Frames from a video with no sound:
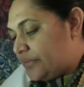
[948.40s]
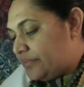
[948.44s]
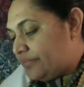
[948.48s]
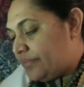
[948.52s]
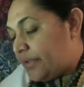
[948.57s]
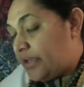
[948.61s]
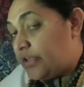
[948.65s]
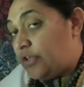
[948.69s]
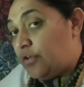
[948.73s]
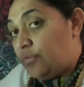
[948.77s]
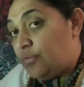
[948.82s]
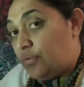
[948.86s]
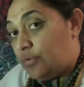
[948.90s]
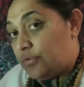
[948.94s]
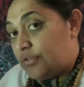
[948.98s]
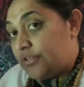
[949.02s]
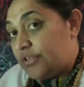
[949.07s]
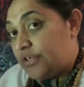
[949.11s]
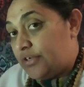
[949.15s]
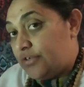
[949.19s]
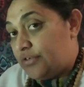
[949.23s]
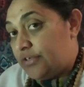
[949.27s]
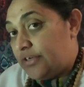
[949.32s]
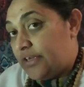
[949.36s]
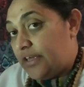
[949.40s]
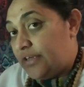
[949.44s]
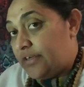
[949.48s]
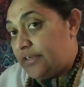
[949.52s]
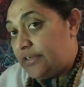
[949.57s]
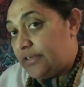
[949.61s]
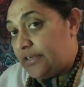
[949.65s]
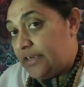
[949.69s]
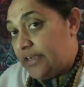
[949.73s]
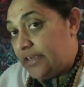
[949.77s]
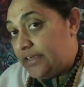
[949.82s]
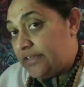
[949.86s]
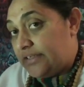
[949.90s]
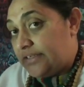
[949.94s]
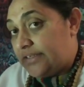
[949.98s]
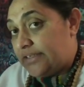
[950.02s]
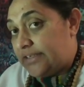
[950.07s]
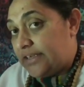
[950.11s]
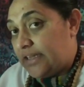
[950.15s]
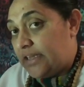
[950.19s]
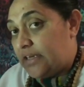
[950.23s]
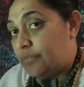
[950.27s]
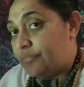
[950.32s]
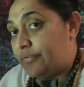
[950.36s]
but you also do need to
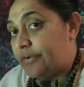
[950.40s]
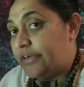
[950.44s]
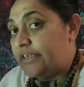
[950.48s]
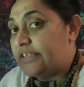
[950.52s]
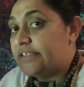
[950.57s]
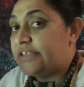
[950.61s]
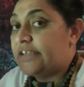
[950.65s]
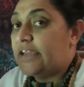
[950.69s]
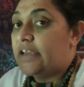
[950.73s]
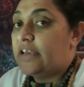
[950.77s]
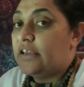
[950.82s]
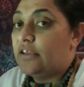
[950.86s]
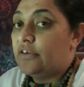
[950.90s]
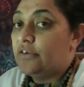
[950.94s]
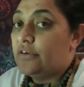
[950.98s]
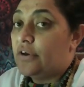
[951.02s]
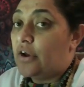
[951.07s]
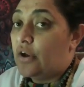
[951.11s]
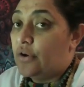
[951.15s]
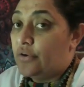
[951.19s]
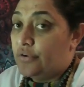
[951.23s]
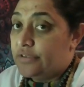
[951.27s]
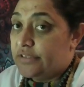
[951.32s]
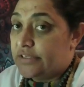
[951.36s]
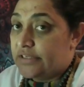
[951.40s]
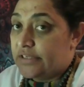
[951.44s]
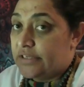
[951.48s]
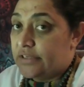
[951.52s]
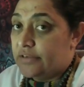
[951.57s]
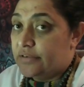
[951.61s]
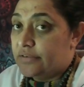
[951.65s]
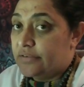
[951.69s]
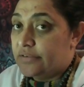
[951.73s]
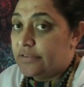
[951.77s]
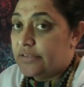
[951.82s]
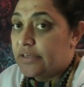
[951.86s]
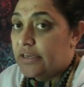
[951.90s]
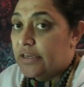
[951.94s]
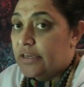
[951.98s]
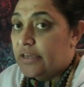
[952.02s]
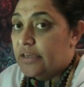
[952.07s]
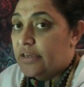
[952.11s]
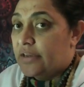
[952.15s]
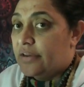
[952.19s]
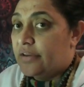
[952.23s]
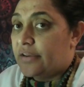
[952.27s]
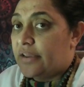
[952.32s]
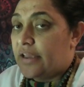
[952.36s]
start appreciating your own skills,
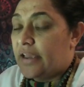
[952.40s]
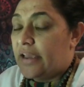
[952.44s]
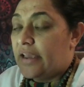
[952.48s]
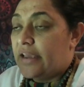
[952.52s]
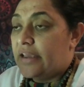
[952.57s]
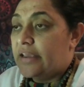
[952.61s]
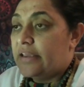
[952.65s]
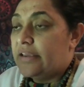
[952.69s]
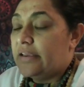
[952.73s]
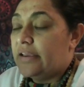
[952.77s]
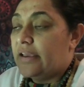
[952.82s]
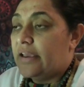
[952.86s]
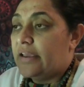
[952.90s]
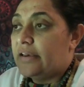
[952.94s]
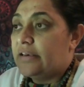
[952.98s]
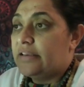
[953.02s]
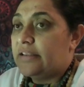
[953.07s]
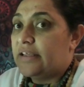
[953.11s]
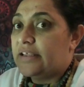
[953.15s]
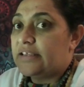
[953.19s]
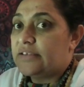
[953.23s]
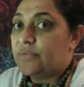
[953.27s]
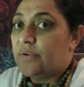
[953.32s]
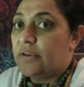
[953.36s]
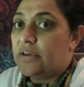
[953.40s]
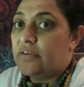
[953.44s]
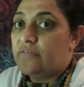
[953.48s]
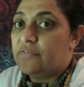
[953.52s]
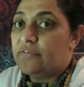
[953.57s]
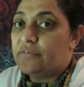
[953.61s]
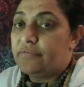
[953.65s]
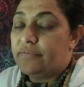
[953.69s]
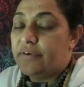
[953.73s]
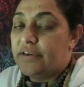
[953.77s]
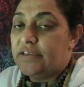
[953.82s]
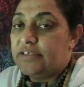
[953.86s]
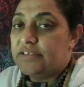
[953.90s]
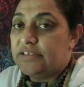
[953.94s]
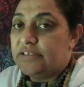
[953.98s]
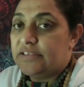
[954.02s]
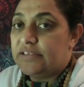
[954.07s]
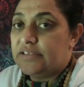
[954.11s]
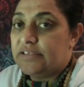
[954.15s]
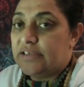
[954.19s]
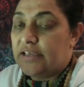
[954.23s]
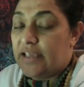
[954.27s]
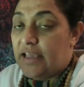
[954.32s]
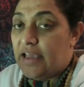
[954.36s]
okay? And that's one of the
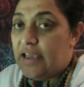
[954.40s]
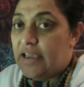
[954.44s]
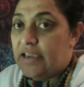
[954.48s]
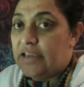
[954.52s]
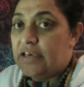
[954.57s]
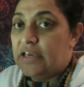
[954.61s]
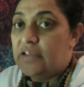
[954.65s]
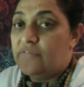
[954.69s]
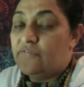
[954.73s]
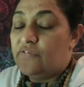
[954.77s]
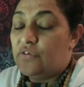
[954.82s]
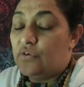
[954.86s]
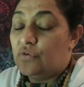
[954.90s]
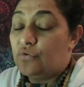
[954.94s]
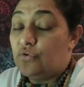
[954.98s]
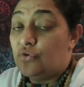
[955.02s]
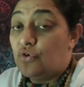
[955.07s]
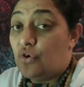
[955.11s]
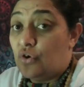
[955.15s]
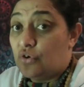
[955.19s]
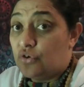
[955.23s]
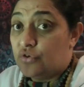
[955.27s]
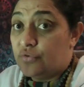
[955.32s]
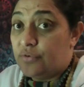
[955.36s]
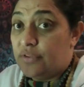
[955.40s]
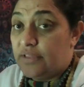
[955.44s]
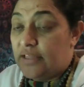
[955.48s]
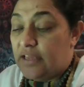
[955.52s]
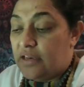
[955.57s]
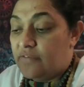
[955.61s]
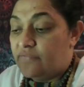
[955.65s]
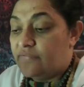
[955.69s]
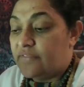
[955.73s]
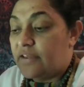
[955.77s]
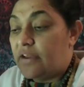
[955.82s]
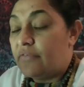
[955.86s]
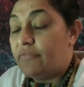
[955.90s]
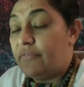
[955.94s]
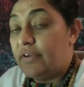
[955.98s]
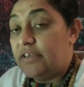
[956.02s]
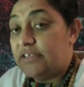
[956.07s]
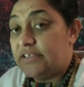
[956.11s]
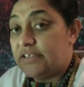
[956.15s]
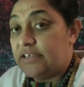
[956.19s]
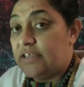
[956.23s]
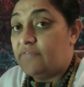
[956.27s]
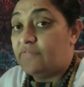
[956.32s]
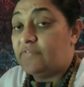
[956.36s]
reasons, again, if you're not doing that, if
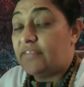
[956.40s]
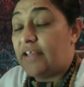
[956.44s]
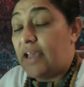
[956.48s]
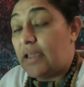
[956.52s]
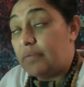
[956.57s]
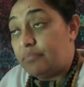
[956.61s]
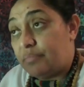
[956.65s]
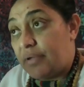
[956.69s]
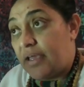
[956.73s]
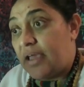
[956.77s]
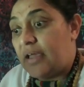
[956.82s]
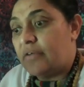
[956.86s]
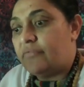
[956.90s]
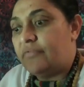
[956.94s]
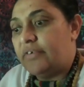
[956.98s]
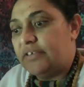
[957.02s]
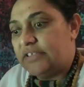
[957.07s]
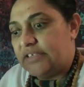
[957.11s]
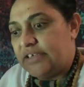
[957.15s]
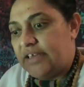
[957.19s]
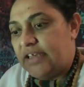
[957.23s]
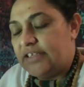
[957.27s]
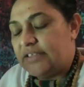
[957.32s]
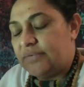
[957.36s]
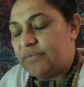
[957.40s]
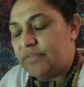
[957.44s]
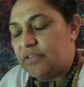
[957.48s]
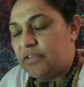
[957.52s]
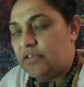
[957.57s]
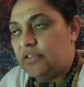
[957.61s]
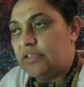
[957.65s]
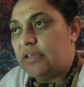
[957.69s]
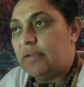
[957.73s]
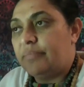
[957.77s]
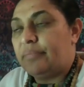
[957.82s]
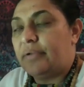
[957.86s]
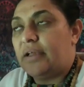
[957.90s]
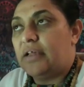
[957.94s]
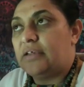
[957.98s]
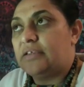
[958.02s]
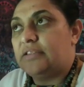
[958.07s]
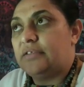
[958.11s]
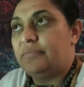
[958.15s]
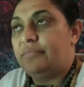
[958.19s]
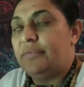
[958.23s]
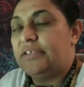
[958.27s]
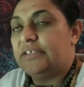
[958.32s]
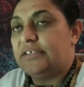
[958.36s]
that part resonates with you, that part
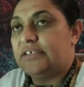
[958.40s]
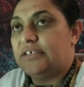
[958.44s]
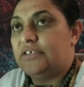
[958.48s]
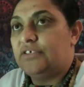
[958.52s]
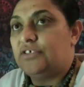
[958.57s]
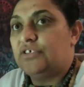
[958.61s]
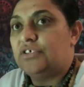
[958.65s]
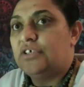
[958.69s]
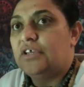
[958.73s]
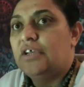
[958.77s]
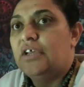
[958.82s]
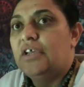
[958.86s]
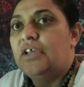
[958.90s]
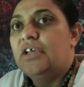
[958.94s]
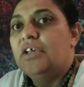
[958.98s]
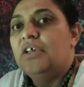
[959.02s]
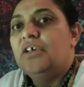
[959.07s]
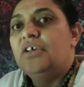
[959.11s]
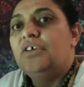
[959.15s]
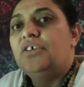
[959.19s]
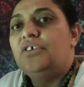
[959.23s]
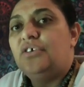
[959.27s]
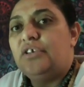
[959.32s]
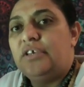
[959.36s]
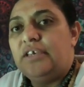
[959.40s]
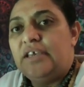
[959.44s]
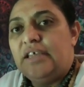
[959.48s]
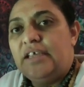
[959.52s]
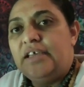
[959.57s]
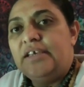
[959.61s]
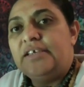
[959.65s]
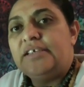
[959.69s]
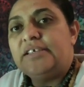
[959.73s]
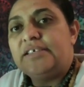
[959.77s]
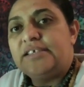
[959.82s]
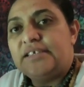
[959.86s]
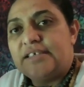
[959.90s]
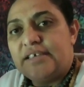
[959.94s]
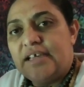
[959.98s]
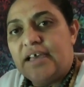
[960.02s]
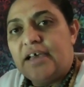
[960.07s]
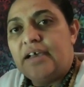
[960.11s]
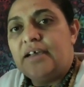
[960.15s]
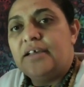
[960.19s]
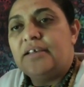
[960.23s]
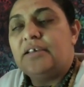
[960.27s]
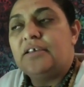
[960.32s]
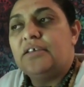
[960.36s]
of the message, you need to
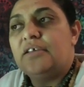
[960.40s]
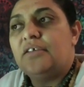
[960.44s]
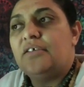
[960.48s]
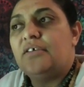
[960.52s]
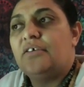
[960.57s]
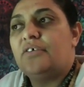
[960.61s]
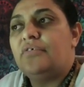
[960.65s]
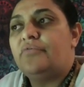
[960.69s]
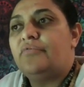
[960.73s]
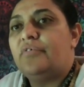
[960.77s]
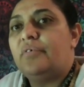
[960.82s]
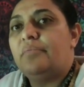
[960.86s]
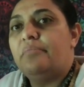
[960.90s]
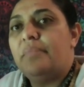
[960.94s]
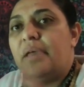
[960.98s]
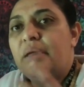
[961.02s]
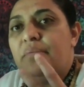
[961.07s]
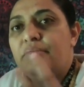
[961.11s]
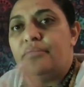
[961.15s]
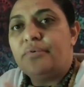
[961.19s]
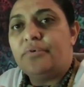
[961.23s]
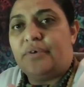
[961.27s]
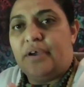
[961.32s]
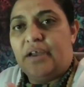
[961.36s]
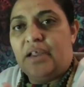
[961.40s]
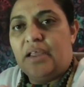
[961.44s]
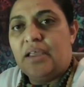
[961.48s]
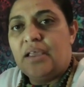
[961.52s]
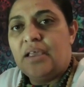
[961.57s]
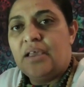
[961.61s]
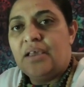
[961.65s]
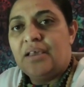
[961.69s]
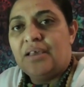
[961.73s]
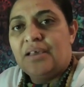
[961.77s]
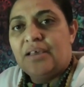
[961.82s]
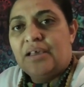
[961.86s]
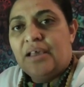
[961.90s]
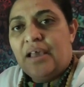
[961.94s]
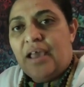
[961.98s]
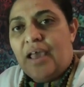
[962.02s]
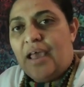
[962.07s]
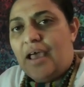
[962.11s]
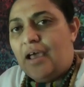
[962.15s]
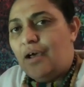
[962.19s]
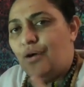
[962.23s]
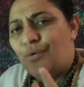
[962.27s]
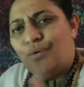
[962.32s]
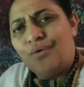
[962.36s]
start remembering
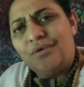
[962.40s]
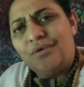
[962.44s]
how